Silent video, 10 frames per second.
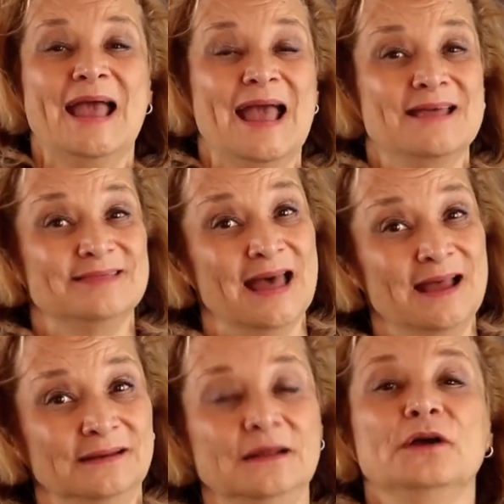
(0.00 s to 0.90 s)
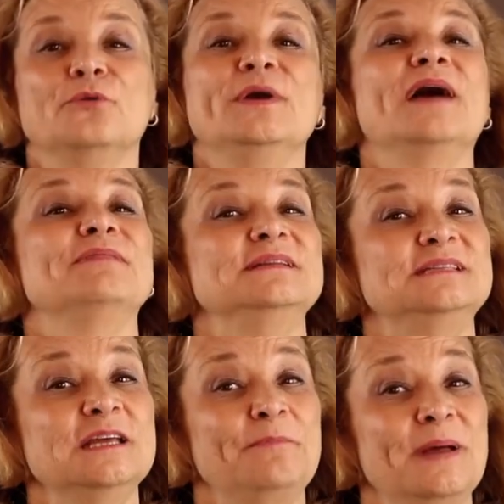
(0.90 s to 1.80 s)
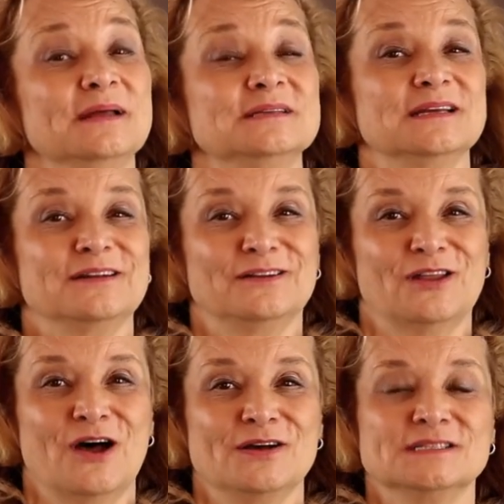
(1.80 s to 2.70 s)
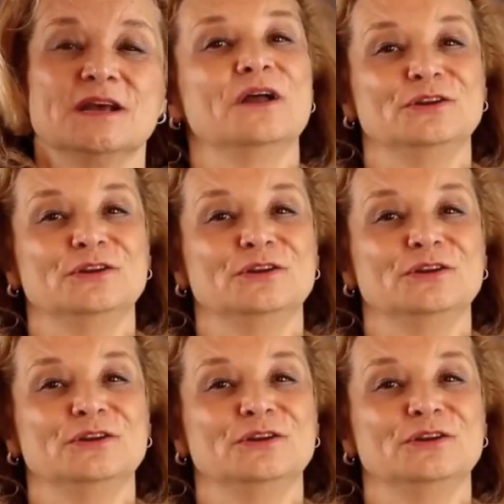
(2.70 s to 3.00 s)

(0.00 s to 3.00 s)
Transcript: and then we have a dependent clause,